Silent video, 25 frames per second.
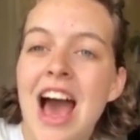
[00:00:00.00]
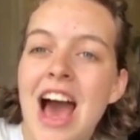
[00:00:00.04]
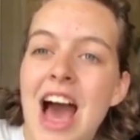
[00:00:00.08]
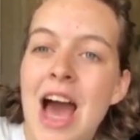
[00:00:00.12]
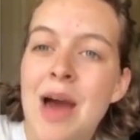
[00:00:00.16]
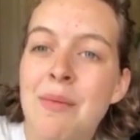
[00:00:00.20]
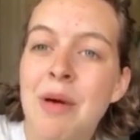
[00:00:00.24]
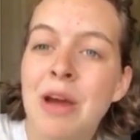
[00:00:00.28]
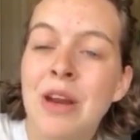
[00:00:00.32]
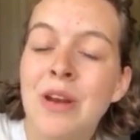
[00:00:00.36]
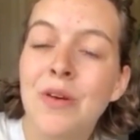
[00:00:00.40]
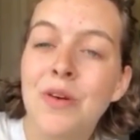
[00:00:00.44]

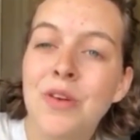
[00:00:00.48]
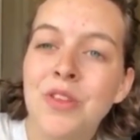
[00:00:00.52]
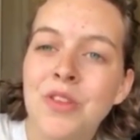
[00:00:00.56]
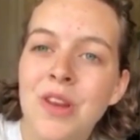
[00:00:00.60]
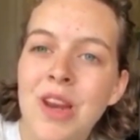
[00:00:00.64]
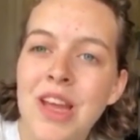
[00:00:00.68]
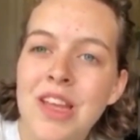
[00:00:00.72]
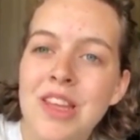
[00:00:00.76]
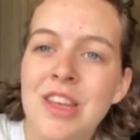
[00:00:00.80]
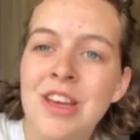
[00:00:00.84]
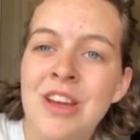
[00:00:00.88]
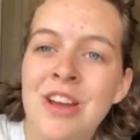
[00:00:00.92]
I'd also
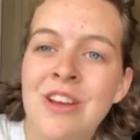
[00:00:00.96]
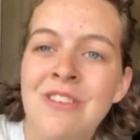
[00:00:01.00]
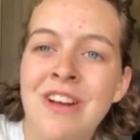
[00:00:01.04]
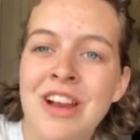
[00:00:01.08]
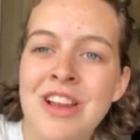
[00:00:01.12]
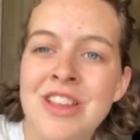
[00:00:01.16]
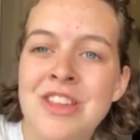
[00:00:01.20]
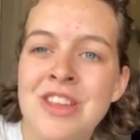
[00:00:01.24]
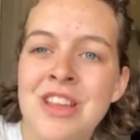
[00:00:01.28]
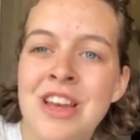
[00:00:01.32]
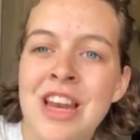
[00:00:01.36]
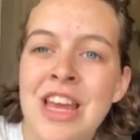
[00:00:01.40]
like to
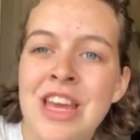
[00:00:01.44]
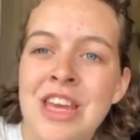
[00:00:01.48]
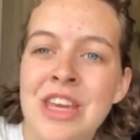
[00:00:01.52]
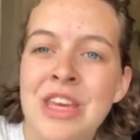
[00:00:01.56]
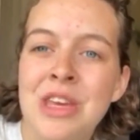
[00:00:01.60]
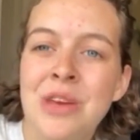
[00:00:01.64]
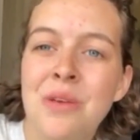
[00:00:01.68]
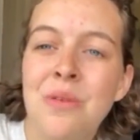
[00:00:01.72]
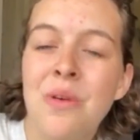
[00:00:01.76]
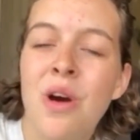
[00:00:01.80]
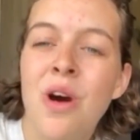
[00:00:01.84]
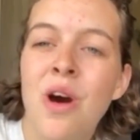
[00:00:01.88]
congratulate
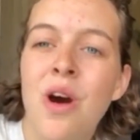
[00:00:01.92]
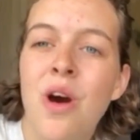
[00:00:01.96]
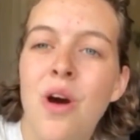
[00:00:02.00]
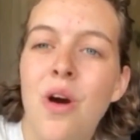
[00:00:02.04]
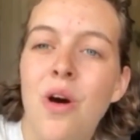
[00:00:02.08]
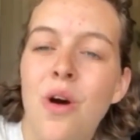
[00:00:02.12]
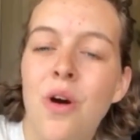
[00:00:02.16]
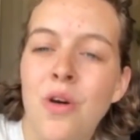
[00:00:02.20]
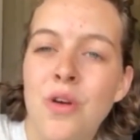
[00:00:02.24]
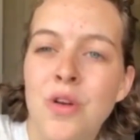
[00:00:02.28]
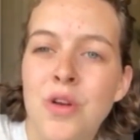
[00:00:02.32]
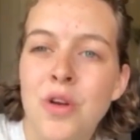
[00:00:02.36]
you
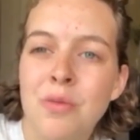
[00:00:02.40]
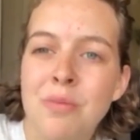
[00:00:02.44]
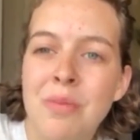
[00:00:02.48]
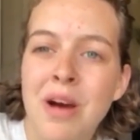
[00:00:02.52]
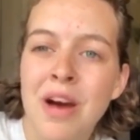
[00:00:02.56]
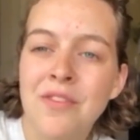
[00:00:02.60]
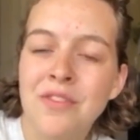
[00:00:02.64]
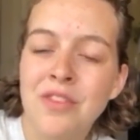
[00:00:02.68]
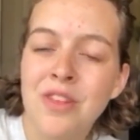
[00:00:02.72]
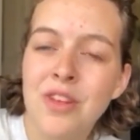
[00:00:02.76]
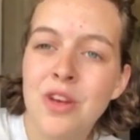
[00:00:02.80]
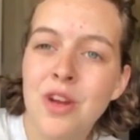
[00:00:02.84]
on your
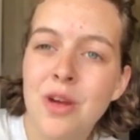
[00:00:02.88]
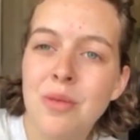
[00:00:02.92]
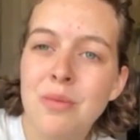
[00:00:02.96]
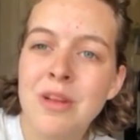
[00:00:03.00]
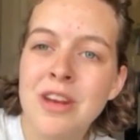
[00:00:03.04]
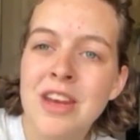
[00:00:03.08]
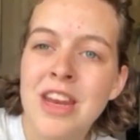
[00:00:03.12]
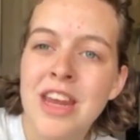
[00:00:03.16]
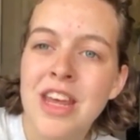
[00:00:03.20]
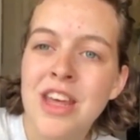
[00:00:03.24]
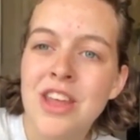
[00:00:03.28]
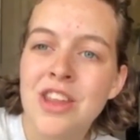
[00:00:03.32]
BAFTA
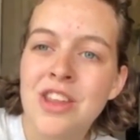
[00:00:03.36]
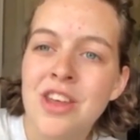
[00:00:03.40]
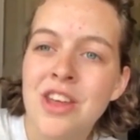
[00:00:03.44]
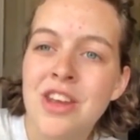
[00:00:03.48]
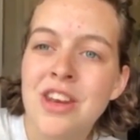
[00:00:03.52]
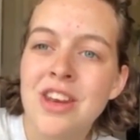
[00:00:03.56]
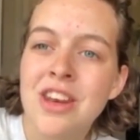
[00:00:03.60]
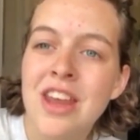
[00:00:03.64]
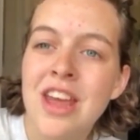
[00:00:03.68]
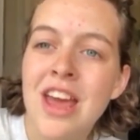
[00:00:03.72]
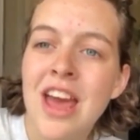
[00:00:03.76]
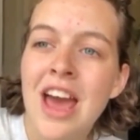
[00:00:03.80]

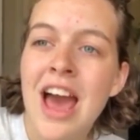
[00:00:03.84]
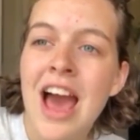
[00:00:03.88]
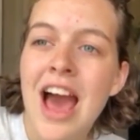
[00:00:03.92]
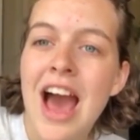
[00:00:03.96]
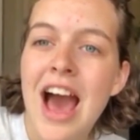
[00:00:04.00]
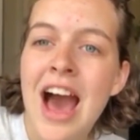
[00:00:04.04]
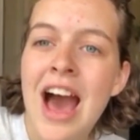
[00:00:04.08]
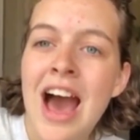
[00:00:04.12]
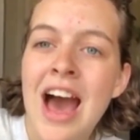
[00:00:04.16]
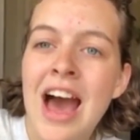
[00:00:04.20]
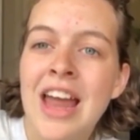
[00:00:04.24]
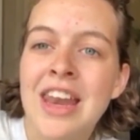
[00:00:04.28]
nomination,
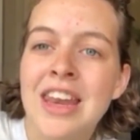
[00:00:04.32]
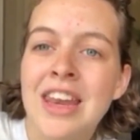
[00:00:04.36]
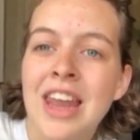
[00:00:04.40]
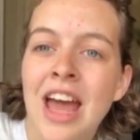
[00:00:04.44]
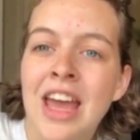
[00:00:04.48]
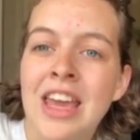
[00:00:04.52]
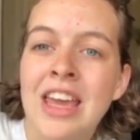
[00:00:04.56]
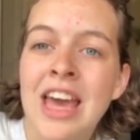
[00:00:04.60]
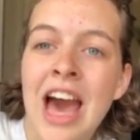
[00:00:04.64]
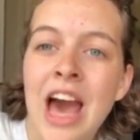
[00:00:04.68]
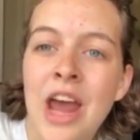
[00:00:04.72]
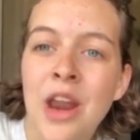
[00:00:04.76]
and
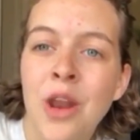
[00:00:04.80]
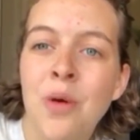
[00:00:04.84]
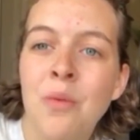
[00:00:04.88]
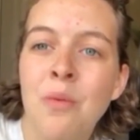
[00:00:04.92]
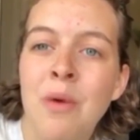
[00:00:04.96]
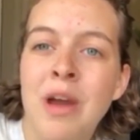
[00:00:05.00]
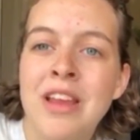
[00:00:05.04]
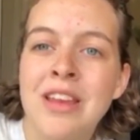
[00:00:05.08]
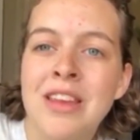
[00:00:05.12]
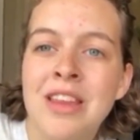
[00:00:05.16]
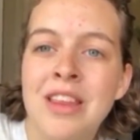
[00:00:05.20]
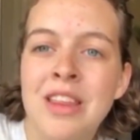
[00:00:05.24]
I cannot
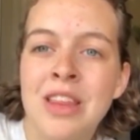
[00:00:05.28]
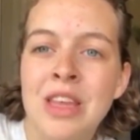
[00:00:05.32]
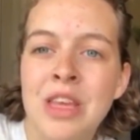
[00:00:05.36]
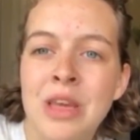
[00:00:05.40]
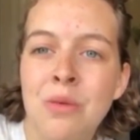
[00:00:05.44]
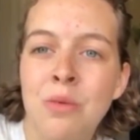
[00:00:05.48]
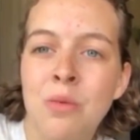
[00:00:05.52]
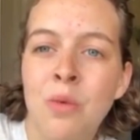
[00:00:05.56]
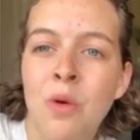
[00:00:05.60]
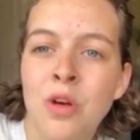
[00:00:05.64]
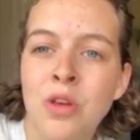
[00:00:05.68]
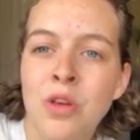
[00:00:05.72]
wait to
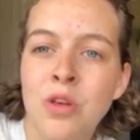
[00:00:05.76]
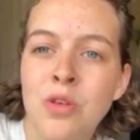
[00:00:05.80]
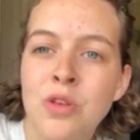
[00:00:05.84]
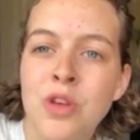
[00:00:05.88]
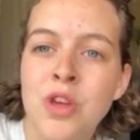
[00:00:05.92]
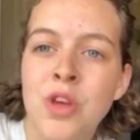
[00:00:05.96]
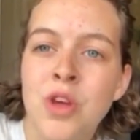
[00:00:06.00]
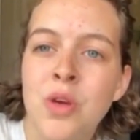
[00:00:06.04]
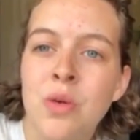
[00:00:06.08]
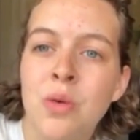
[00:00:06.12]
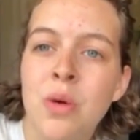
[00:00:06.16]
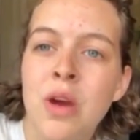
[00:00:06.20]
see what you
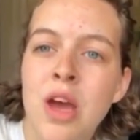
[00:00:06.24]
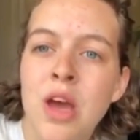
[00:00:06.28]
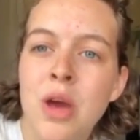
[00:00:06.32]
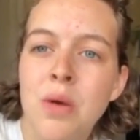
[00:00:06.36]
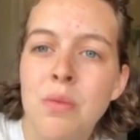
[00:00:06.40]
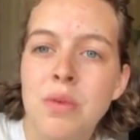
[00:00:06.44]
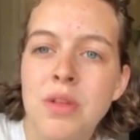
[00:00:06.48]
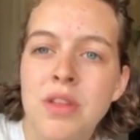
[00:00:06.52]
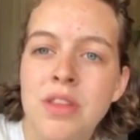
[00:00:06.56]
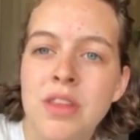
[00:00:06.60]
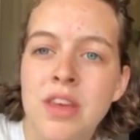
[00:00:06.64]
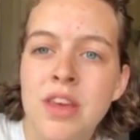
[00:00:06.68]
do
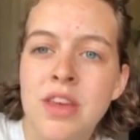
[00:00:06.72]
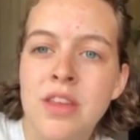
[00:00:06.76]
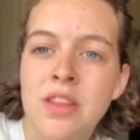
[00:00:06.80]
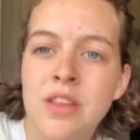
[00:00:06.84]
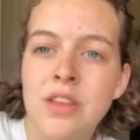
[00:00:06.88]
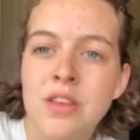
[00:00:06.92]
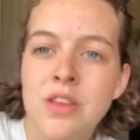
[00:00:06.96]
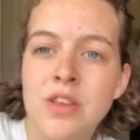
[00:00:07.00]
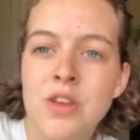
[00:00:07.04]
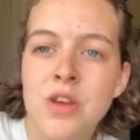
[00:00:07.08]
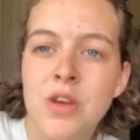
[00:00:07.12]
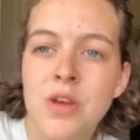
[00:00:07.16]
with
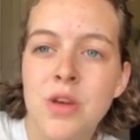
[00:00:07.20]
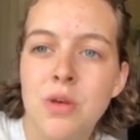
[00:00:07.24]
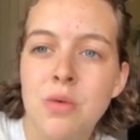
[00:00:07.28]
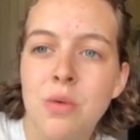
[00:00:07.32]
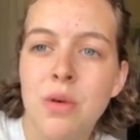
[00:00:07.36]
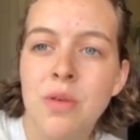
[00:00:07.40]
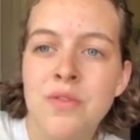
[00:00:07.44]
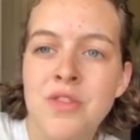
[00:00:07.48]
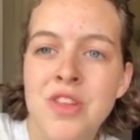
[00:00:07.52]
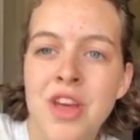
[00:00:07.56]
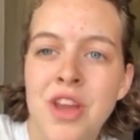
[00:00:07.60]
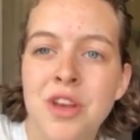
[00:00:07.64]
season 2
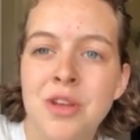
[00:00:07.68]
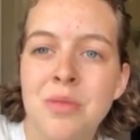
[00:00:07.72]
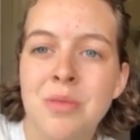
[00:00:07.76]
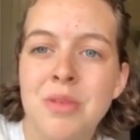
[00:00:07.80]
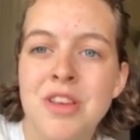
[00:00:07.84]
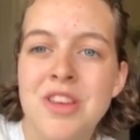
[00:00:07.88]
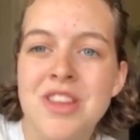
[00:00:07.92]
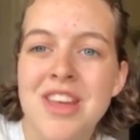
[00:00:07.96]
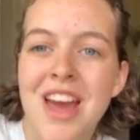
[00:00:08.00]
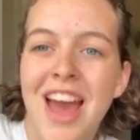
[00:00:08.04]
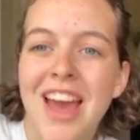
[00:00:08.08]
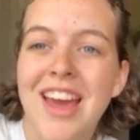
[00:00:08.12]
of
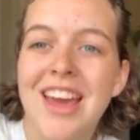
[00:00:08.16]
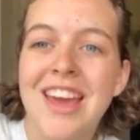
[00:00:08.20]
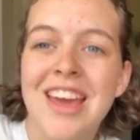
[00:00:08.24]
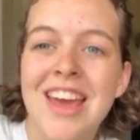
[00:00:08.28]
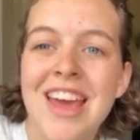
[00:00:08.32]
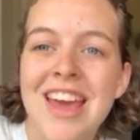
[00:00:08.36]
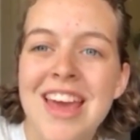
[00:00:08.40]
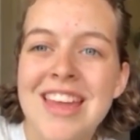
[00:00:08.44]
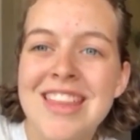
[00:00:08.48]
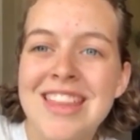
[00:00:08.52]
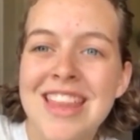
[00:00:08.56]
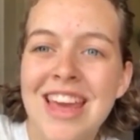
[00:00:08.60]
Gentleman Jack.
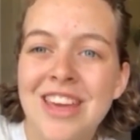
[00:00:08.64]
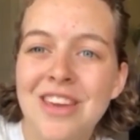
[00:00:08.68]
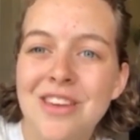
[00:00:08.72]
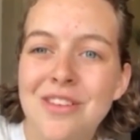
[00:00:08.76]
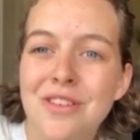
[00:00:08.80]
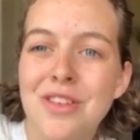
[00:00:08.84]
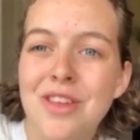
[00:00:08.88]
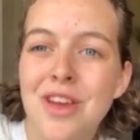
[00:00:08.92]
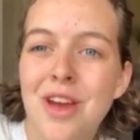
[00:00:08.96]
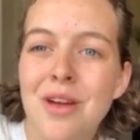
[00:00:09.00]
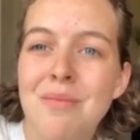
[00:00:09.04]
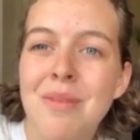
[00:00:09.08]
Thank
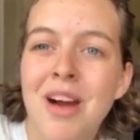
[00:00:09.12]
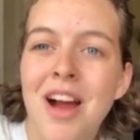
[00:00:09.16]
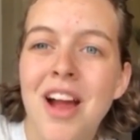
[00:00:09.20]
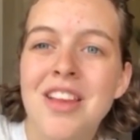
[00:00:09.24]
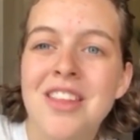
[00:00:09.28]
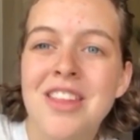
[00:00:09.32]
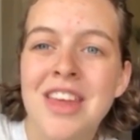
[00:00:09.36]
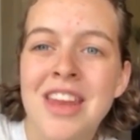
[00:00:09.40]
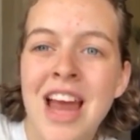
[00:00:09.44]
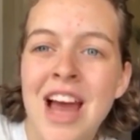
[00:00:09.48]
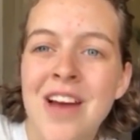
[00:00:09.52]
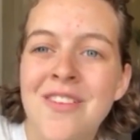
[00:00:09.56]
you so
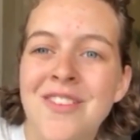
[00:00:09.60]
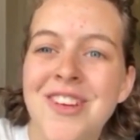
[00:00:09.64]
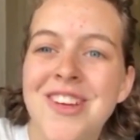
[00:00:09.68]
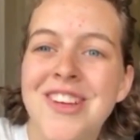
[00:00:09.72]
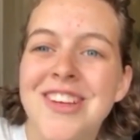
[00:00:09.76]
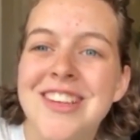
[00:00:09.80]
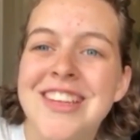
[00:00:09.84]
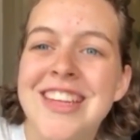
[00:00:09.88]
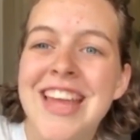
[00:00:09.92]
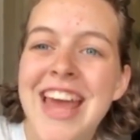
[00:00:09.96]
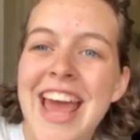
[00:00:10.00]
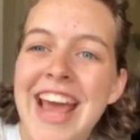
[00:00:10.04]
much and have a
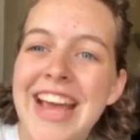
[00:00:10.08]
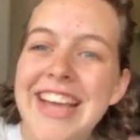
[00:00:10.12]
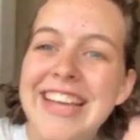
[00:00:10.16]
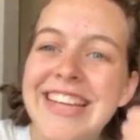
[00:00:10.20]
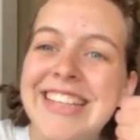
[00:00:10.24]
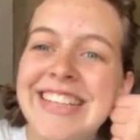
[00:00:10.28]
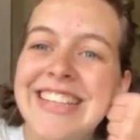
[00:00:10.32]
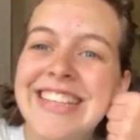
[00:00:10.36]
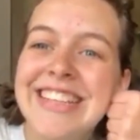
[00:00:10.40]
good day.